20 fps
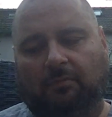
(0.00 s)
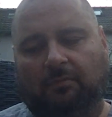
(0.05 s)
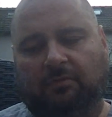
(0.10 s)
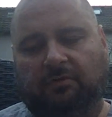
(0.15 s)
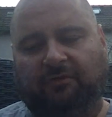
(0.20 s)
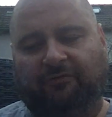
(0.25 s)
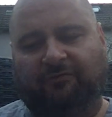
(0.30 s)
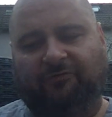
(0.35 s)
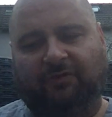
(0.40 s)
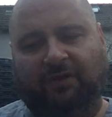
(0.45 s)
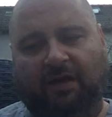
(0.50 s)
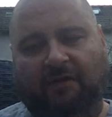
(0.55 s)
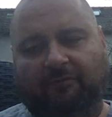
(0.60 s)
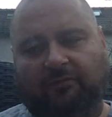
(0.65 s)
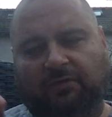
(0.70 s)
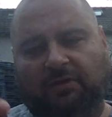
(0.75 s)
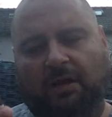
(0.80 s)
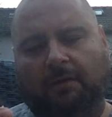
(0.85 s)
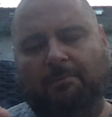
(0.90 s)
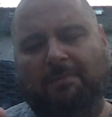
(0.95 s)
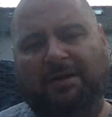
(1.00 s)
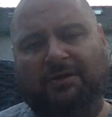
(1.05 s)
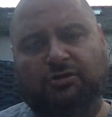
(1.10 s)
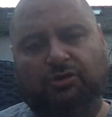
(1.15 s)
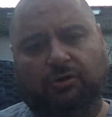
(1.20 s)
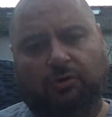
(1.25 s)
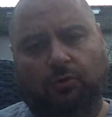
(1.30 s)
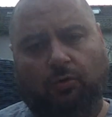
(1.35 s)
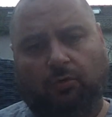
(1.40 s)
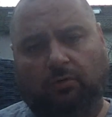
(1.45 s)
flavors I
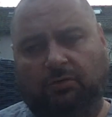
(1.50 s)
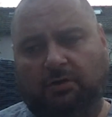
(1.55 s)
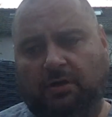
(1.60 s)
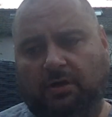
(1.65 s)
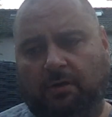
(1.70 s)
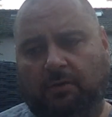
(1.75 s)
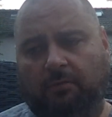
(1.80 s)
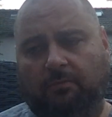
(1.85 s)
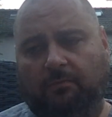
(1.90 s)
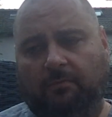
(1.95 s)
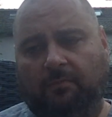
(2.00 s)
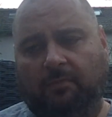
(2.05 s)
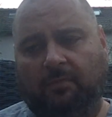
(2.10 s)
mentioned earlier,